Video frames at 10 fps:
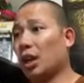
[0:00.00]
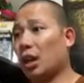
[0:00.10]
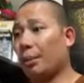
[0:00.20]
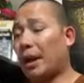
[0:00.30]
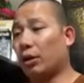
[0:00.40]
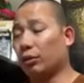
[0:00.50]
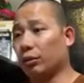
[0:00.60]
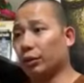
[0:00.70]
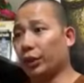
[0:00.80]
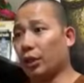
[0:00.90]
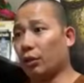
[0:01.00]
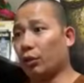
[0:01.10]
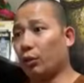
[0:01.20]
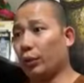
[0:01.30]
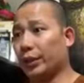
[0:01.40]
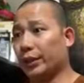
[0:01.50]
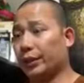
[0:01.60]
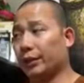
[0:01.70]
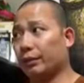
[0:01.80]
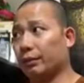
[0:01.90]
about, you know, who
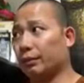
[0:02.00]
is